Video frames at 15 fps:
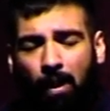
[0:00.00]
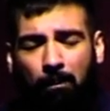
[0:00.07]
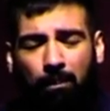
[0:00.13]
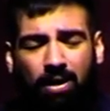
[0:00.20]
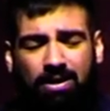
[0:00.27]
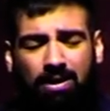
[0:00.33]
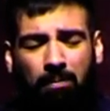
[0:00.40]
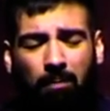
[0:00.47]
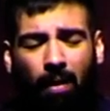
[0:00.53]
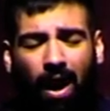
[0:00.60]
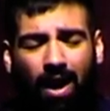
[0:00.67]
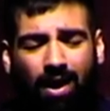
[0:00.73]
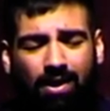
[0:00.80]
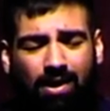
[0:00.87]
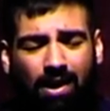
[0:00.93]
But a
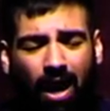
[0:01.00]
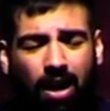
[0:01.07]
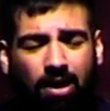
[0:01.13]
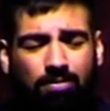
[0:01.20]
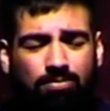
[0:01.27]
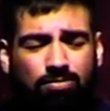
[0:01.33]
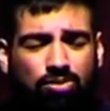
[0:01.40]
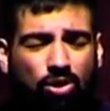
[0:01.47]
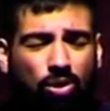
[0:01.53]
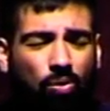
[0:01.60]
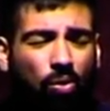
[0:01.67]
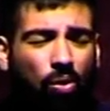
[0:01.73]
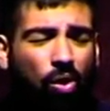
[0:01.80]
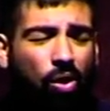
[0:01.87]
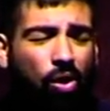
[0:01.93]
man came
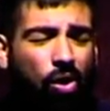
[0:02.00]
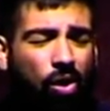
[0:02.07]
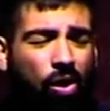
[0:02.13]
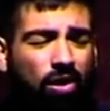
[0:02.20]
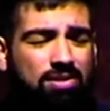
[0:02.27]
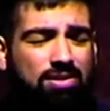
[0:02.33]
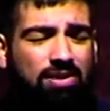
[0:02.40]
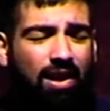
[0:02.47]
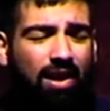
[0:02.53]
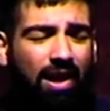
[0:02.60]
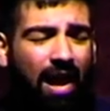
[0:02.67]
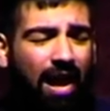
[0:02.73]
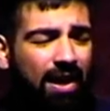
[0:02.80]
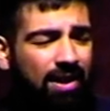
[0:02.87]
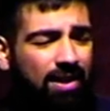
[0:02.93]
towards
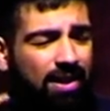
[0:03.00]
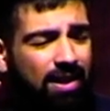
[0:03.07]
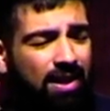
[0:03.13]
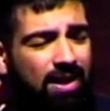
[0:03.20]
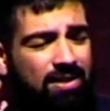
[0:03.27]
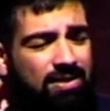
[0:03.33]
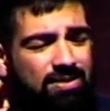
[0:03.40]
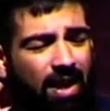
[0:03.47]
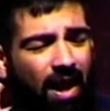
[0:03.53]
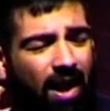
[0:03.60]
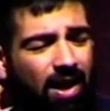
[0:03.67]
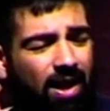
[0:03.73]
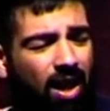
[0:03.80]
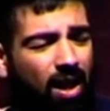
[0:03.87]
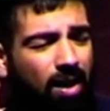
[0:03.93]
Lady
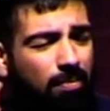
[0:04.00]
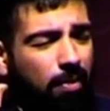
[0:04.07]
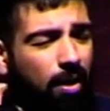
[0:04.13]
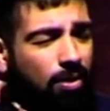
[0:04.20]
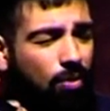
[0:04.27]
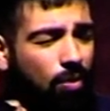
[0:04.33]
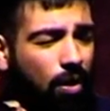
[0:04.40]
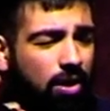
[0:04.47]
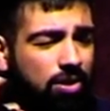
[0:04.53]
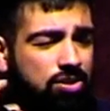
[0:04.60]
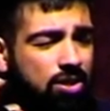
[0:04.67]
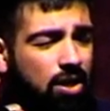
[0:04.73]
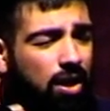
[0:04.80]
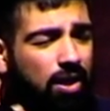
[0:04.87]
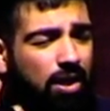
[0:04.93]
Zainab, and when
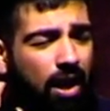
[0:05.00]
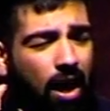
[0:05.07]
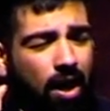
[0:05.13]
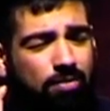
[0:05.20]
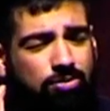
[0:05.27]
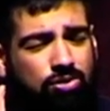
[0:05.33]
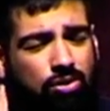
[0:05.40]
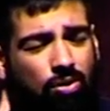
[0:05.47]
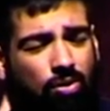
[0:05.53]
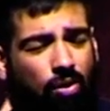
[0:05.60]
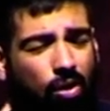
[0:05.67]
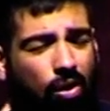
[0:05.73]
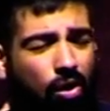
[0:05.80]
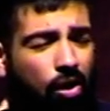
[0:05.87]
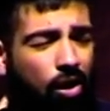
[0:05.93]
she came to
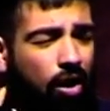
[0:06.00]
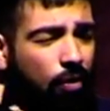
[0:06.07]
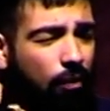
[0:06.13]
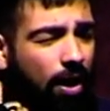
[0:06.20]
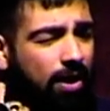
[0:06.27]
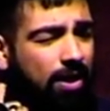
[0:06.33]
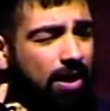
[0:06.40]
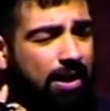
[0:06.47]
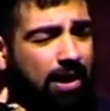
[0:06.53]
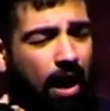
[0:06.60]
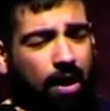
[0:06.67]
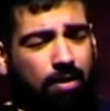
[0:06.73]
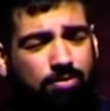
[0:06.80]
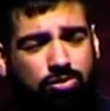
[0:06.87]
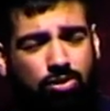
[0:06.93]
when he
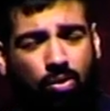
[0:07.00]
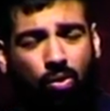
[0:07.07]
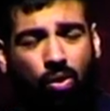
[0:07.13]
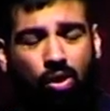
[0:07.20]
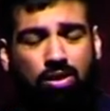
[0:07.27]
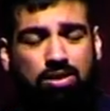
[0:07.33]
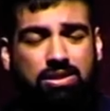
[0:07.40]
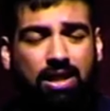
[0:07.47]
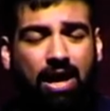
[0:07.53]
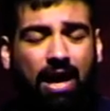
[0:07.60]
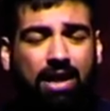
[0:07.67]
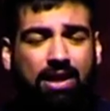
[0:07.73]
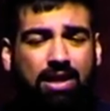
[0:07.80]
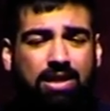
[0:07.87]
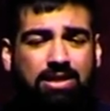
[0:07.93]
came towards
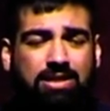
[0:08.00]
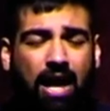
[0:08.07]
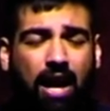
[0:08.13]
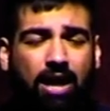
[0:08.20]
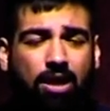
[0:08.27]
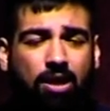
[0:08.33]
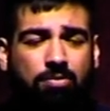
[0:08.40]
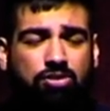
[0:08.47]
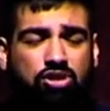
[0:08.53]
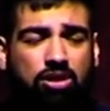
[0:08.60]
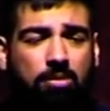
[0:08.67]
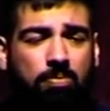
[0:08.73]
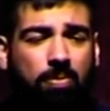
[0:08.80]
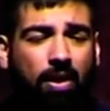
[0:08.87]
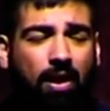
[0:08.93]
Lady Zainab, she
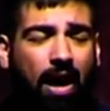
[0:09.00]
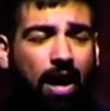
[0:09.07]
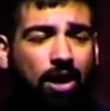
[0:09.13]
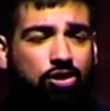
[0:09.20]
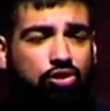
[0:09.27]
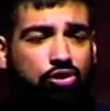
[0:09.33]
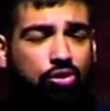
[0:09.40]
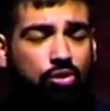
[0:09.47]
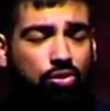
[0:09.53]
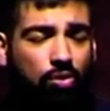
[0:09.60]
began to